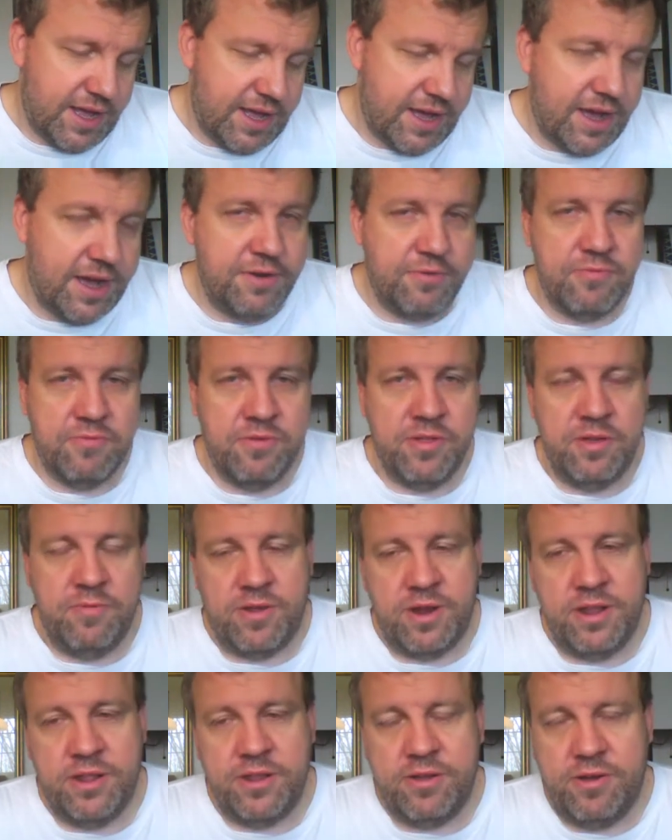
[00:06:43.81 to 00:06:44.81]
I don't really
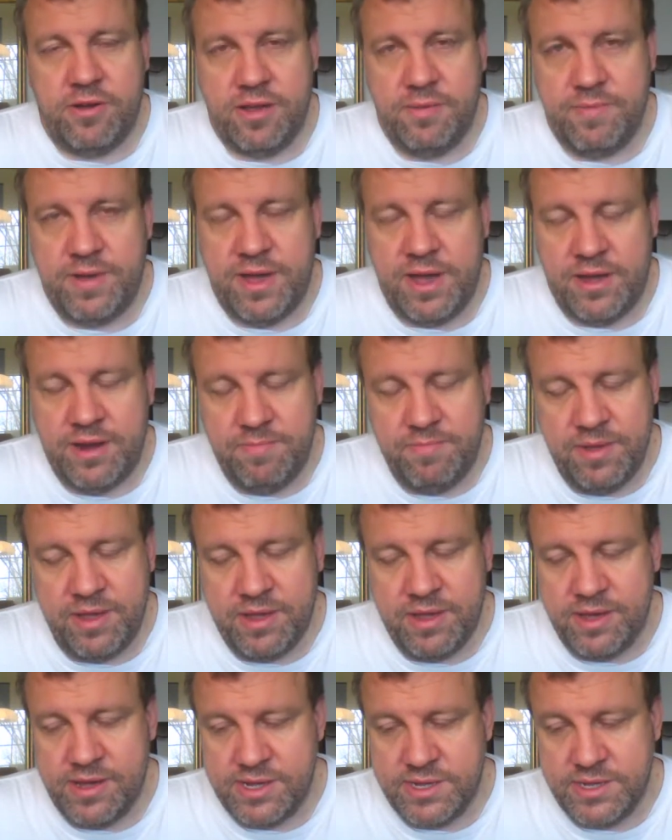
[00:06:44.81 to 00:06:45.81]
want to talk about it
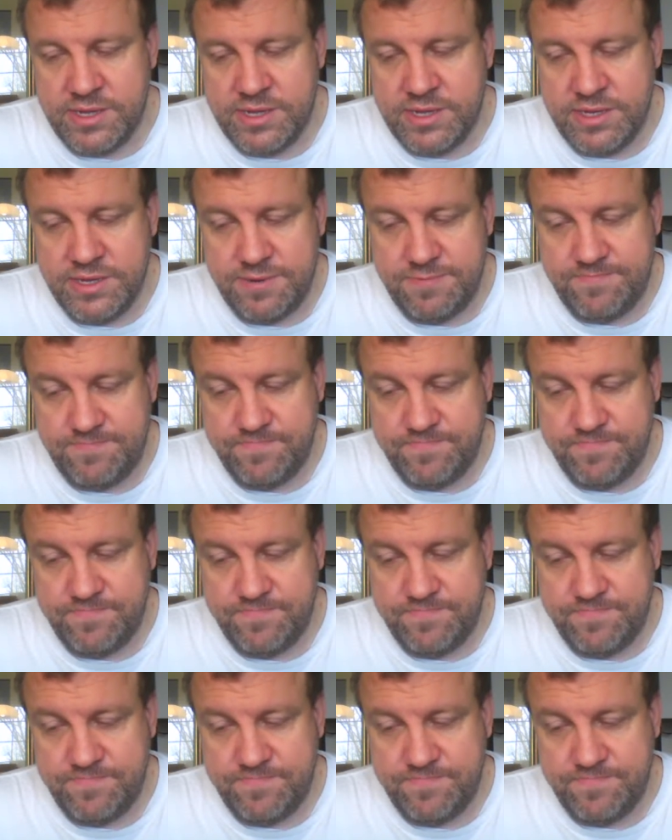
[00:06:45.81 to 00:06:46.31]
because